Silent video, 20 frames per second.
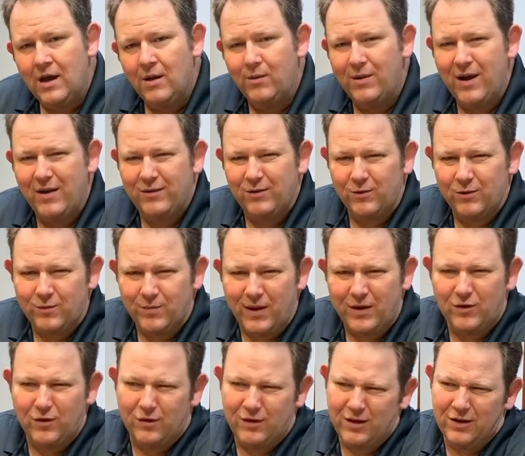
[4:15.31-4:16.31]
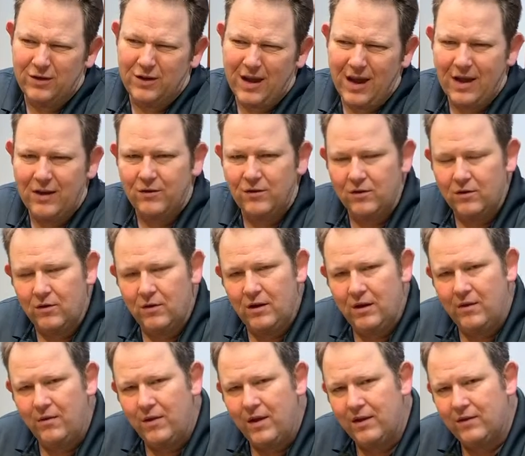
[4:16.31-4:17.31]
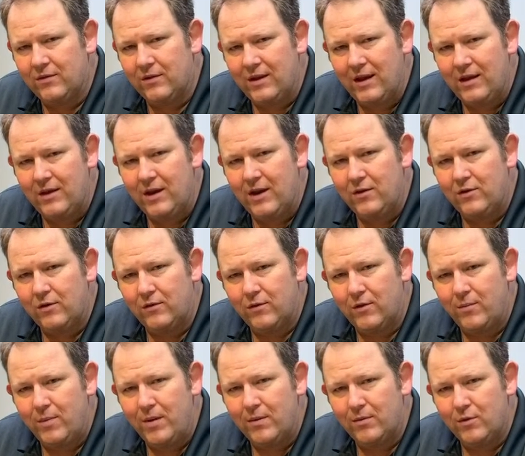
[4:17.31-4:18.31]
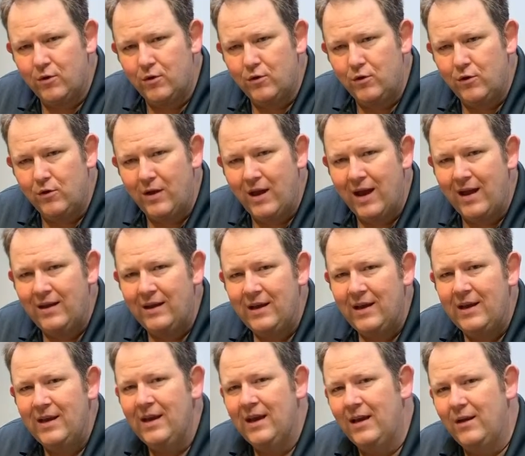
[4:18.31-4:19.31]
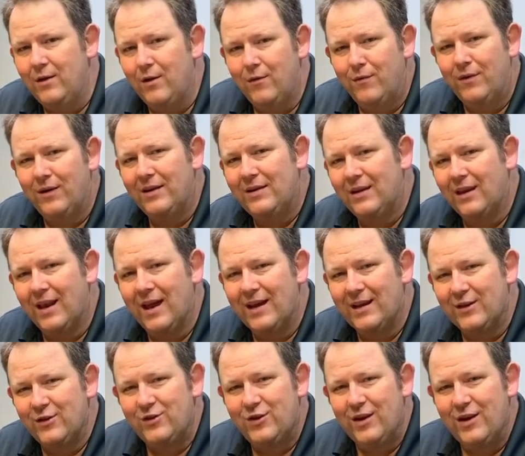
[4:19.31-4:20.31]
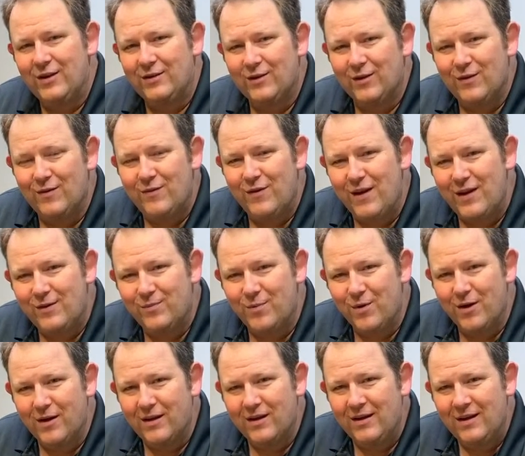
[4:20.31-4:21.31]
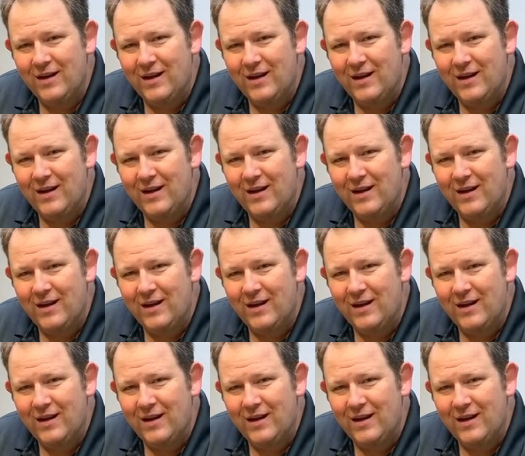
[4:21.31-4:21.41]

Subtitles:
We have some special discounts and things of that nature for people who do that. And don't forget to like and share us on Facebook.